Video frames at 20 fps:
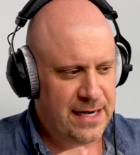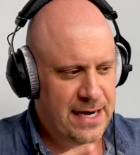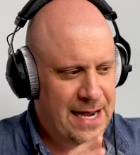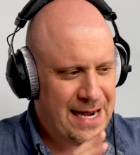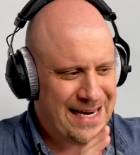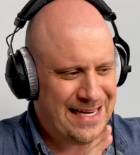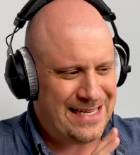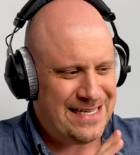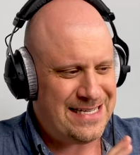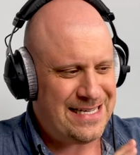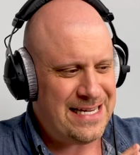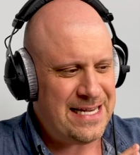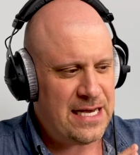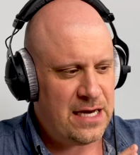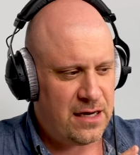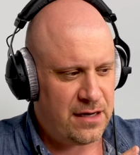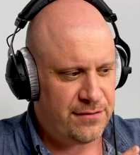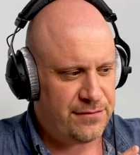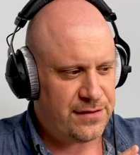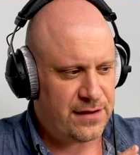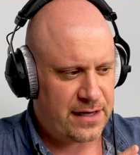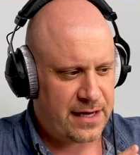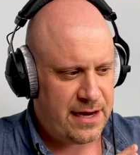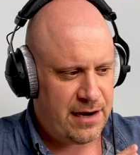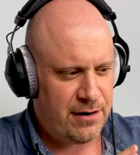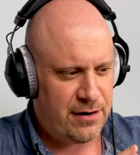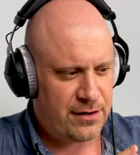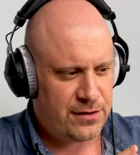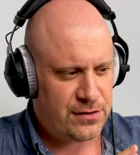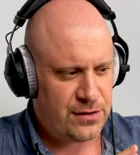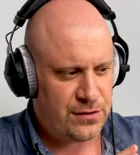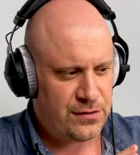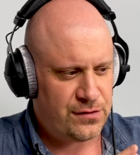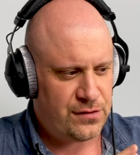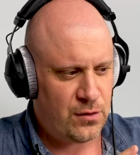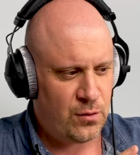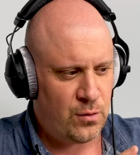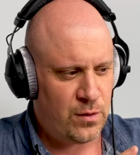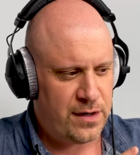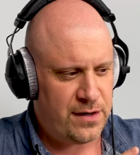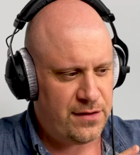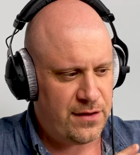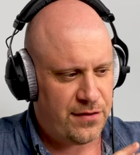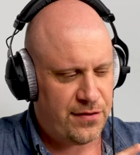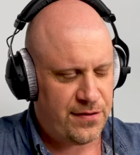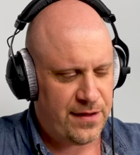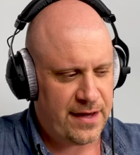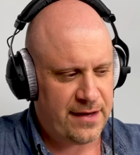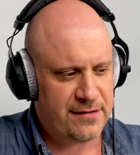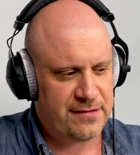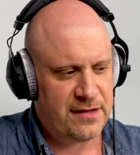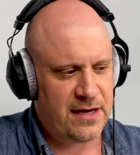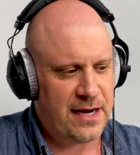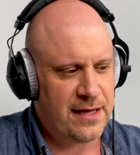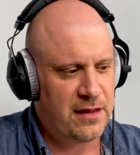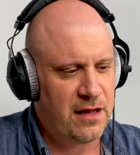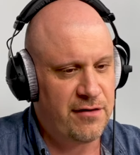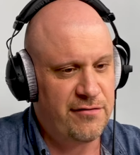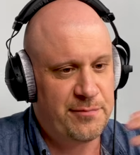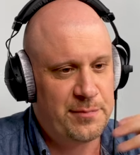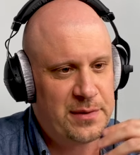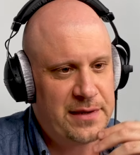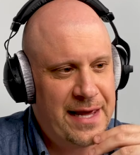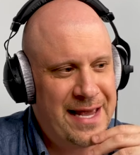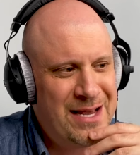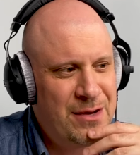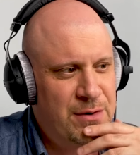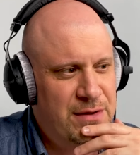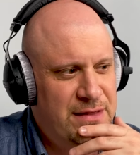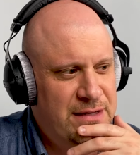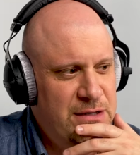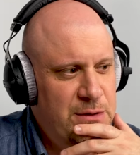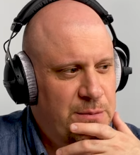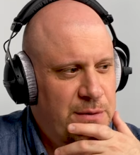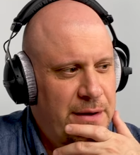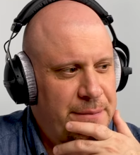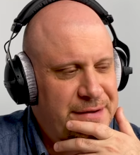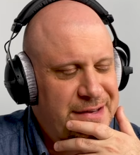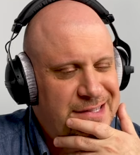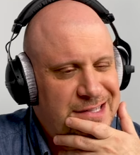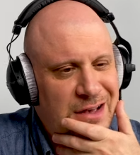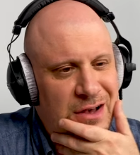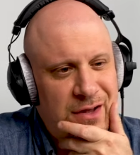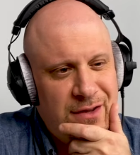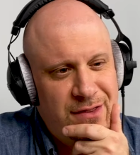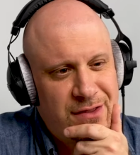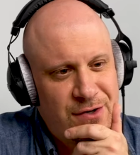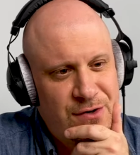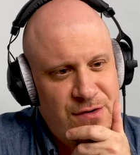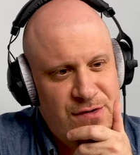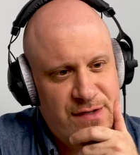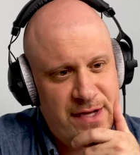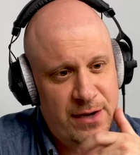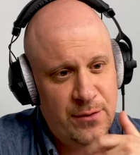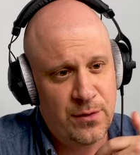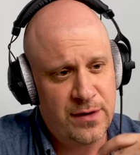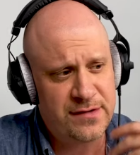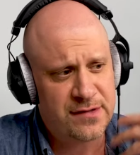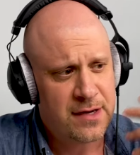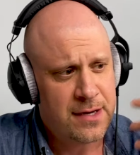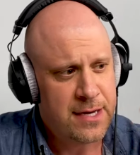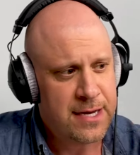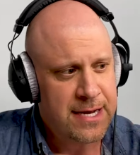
an idea of the character. So one of the things that I love playing with, and you probably saw on Thursday, was